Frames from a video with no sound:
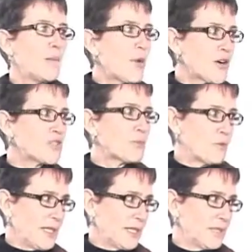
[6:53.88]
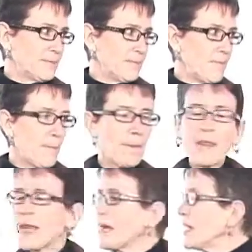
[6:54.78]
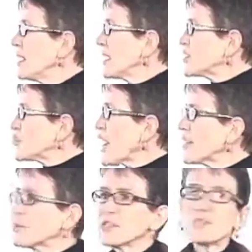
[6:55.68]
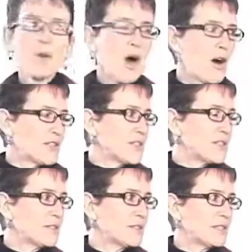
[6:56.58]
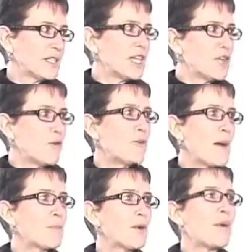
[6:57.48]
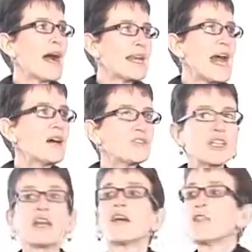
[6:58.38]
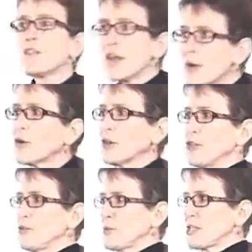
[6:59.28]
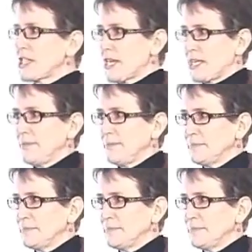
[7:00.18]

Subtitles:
parts per million. Xstrata responds in November by announcing they're going to do a study.